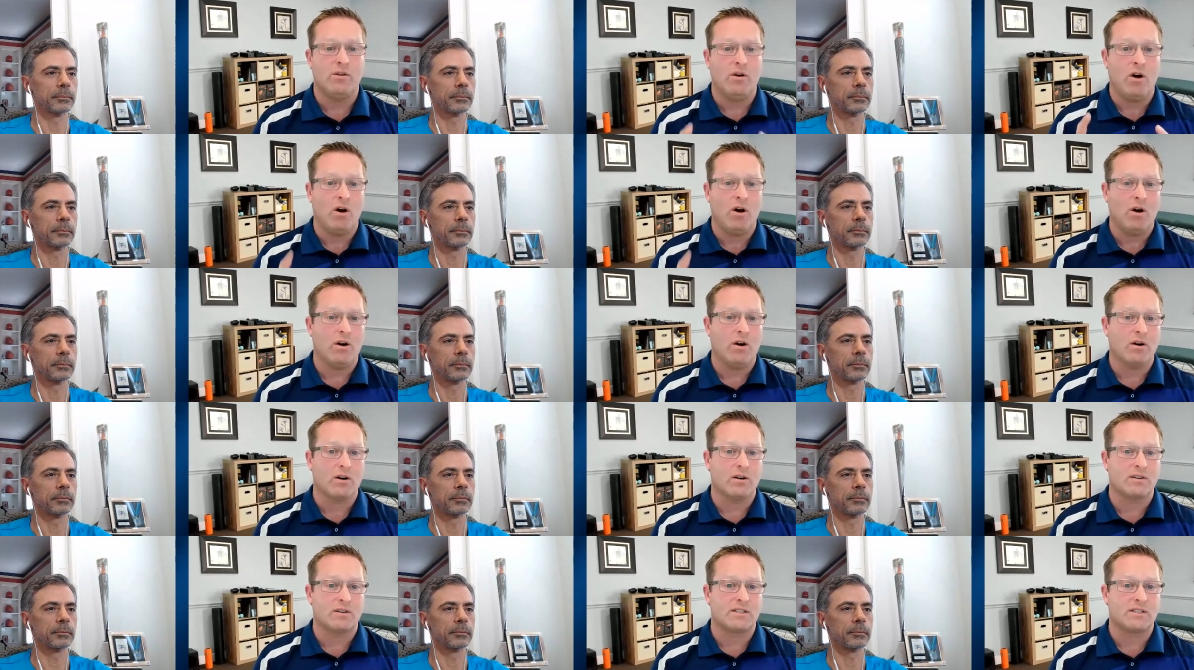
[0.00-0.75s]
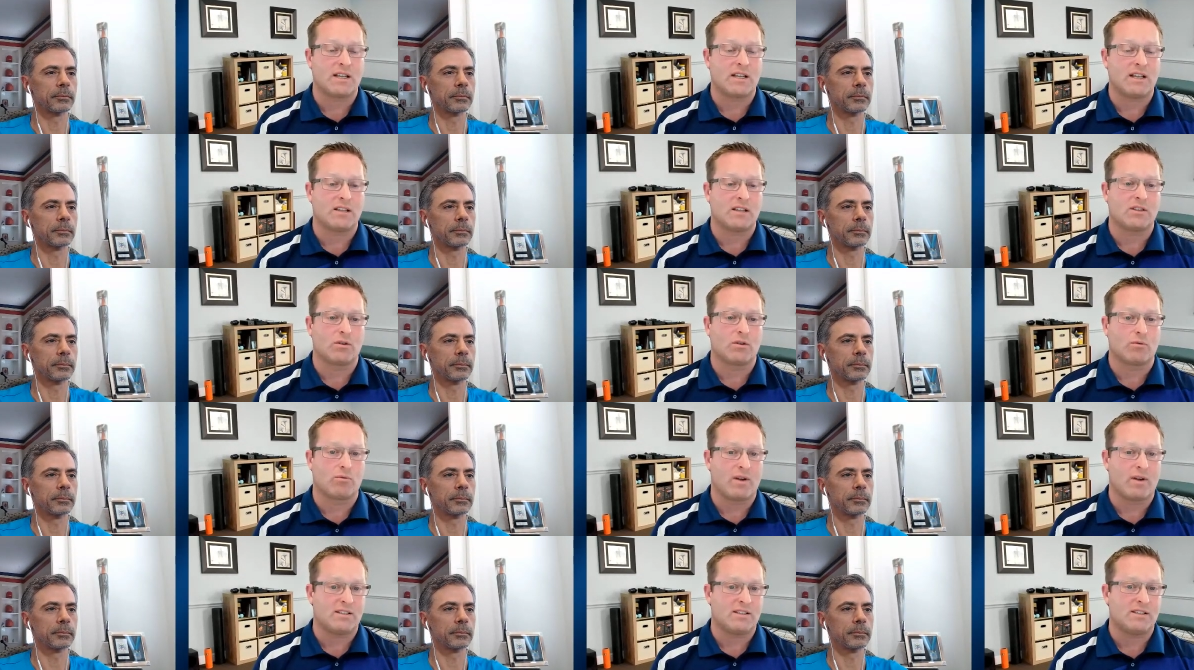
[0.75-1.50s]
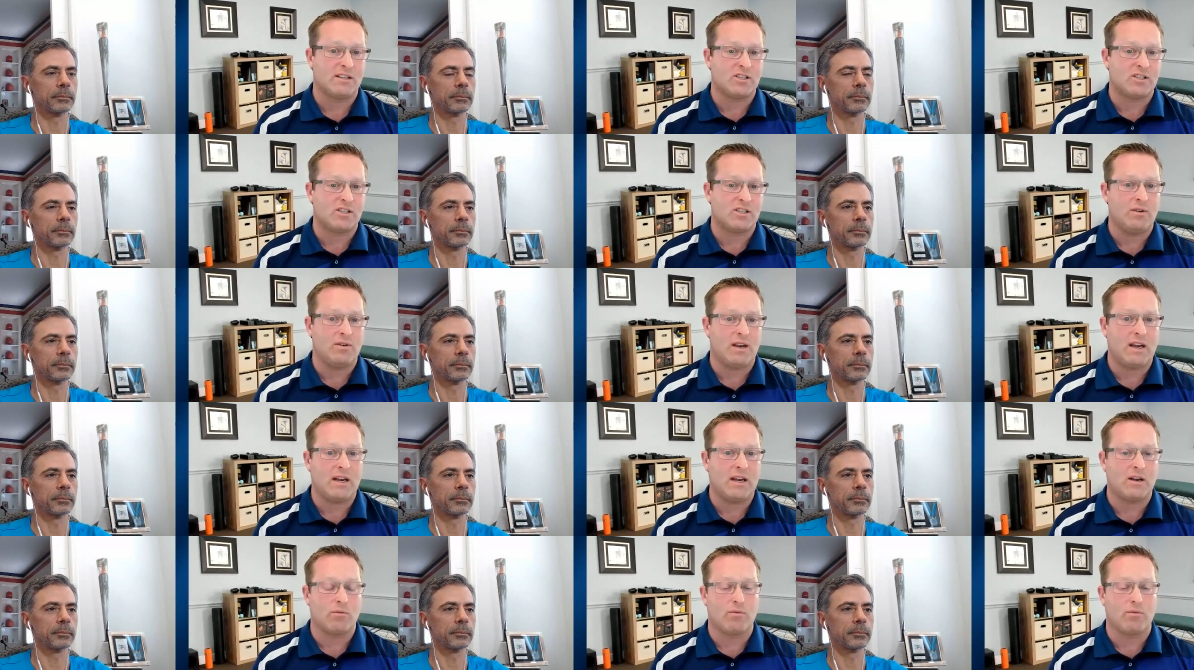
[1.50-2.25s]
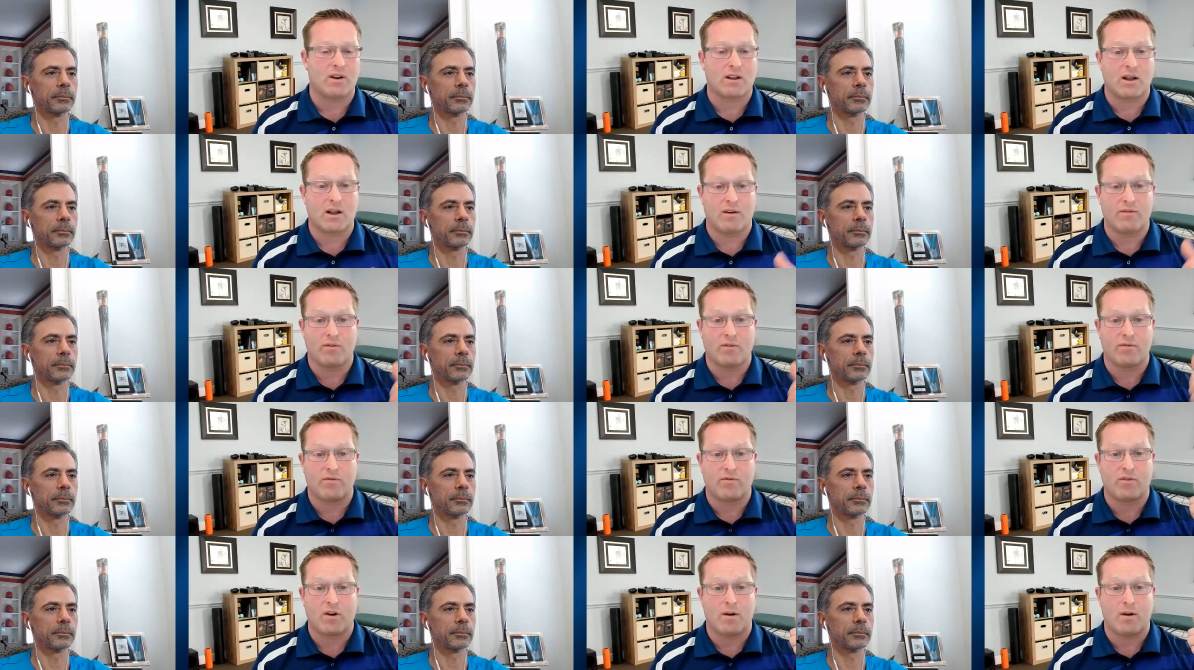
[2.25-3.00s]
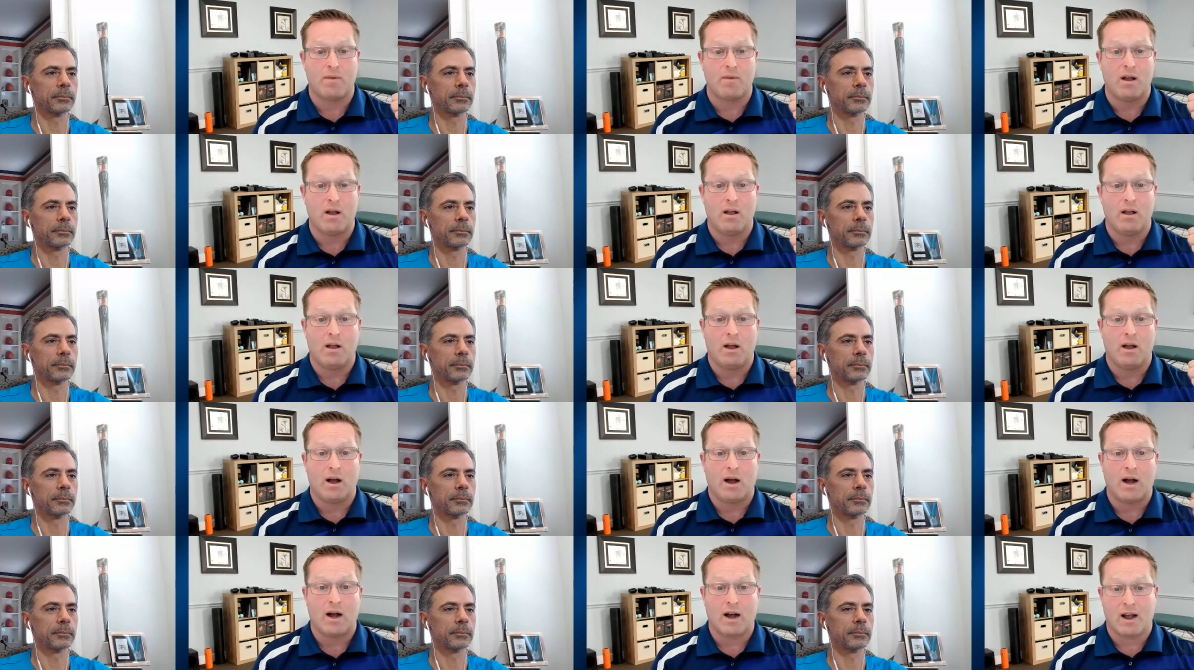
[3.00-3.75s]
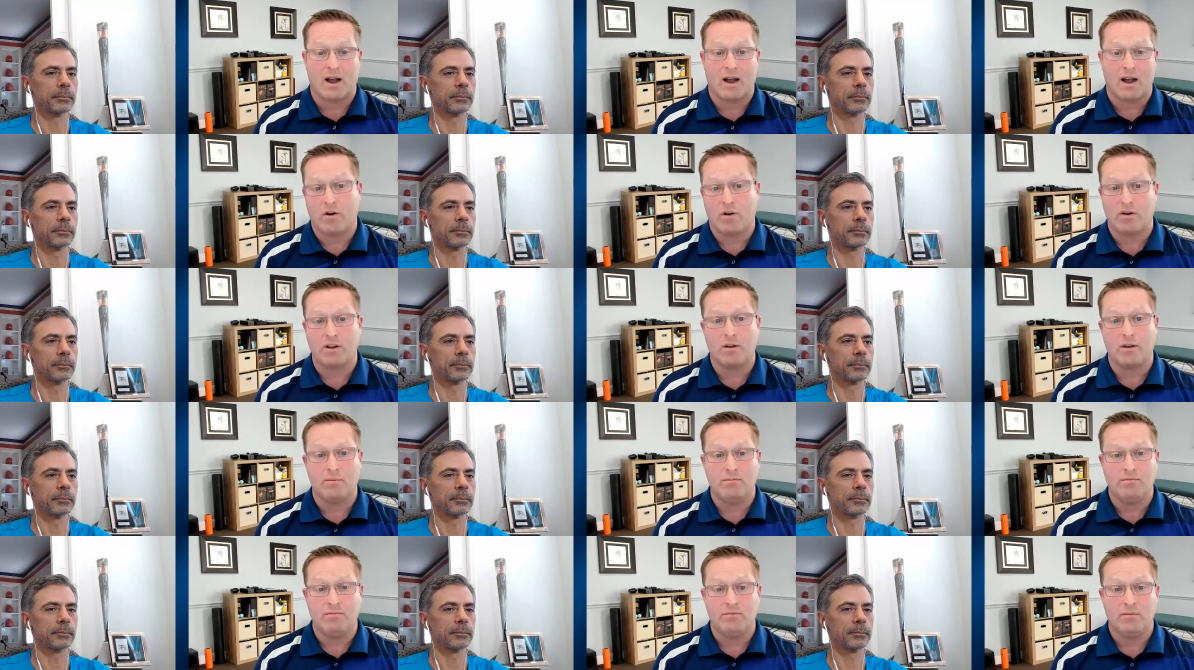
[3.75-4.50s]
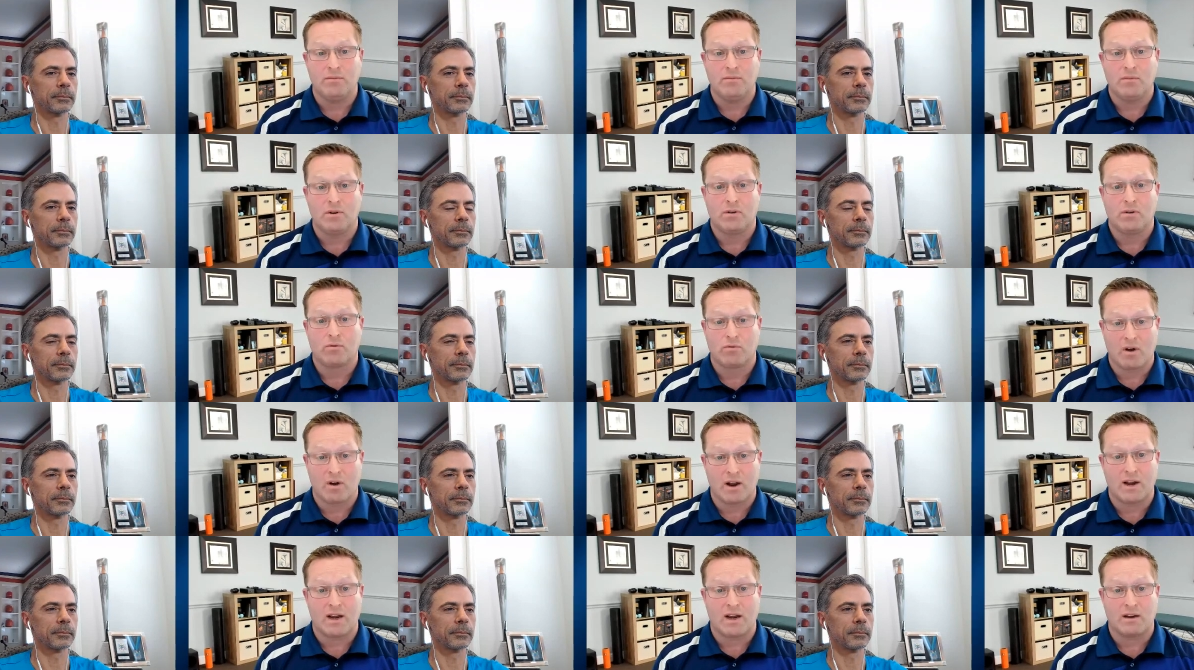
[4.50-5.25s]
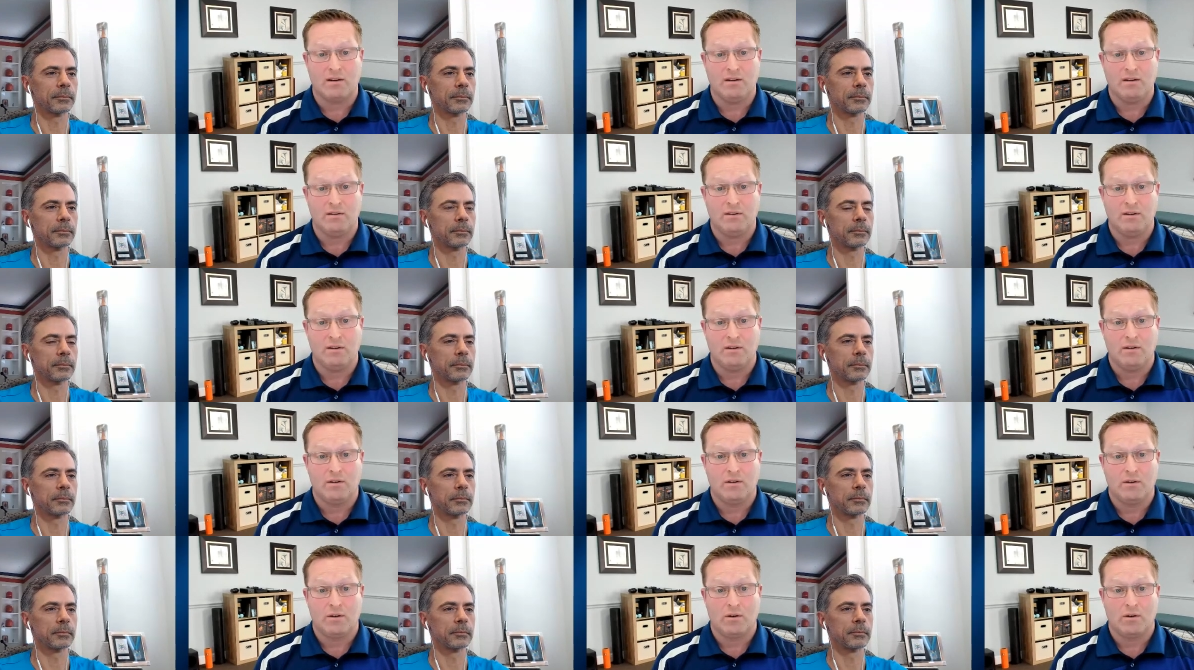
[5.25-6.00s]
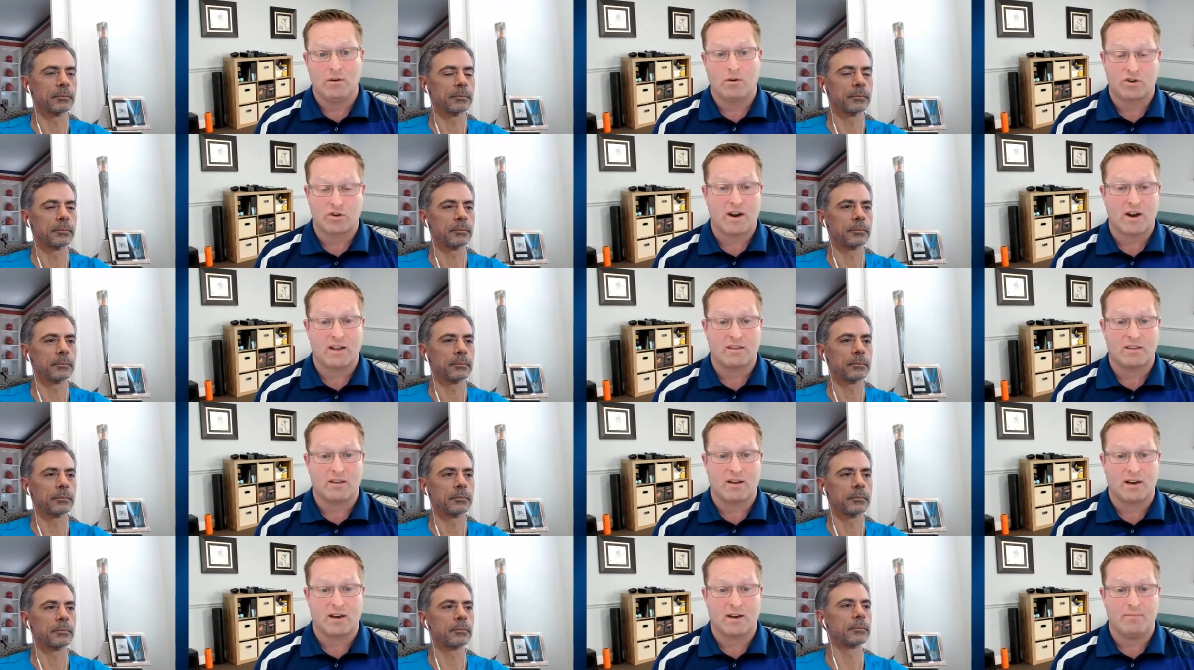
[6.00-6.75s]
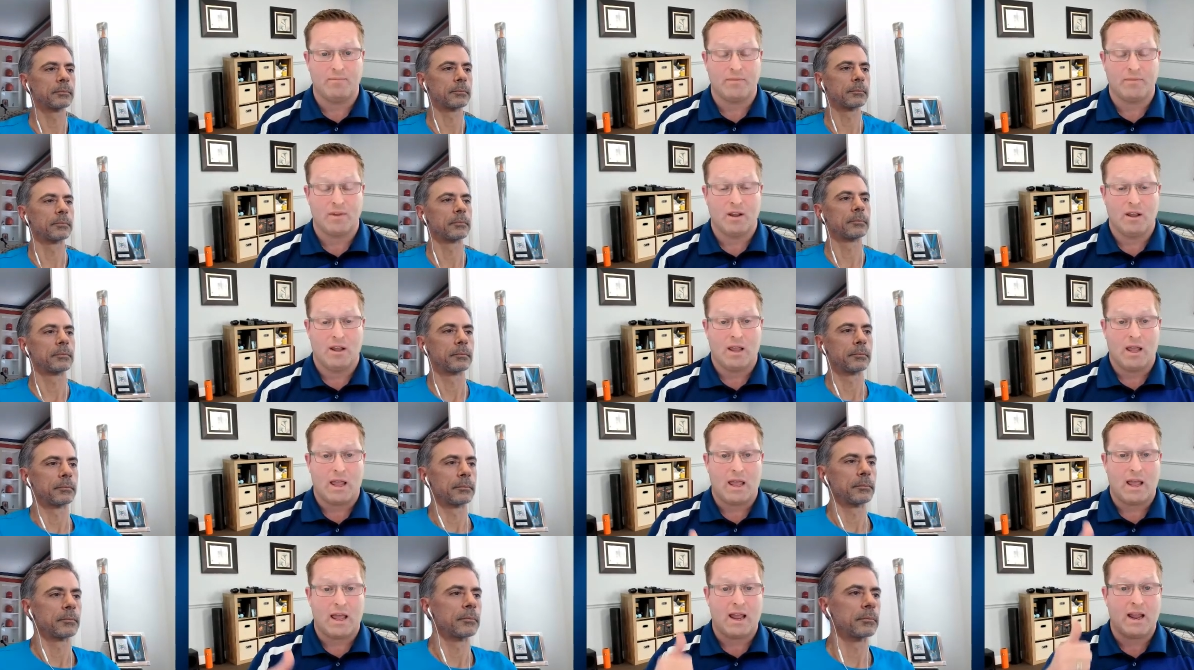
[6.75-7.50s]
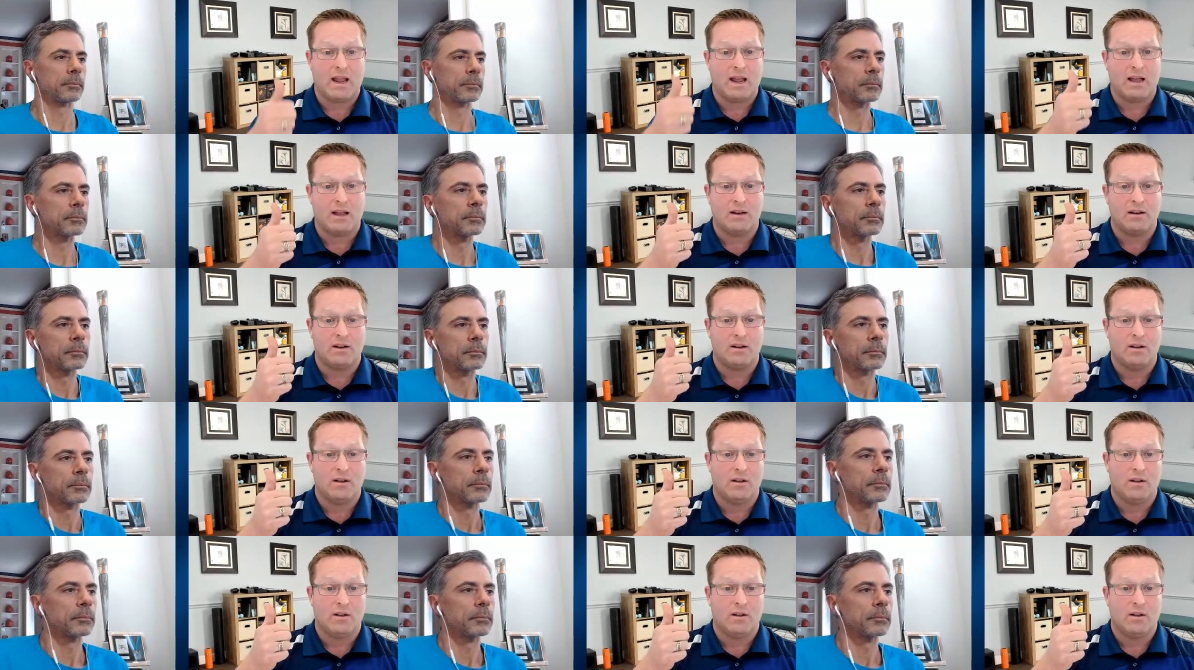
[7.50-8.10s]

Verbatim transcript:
Speaker 1: hard to get the rest that you need to recover from high volume running or triathloning and